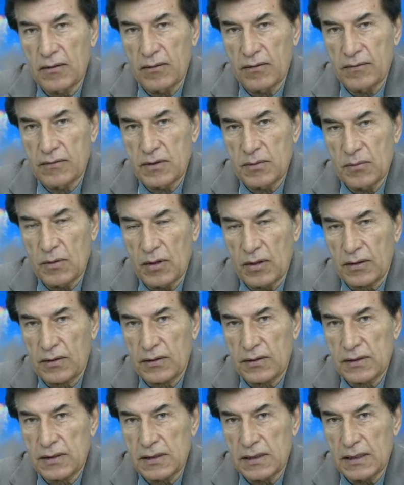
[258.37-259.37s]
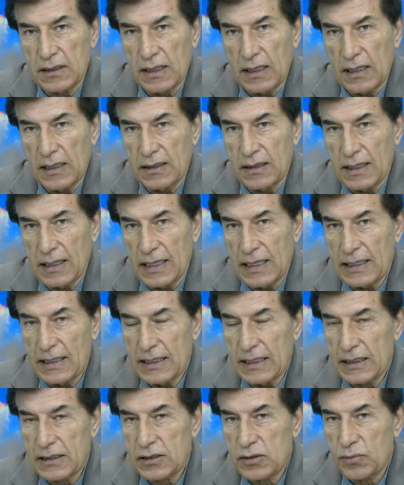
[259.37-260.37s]
of democracy and an
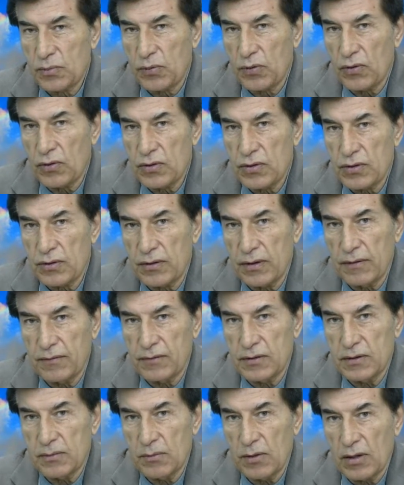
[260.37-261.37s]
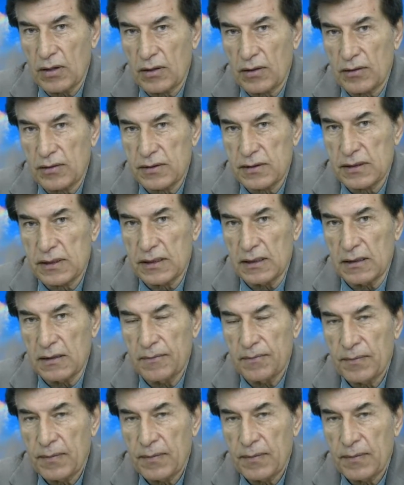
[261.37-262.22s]
exporter of democracy,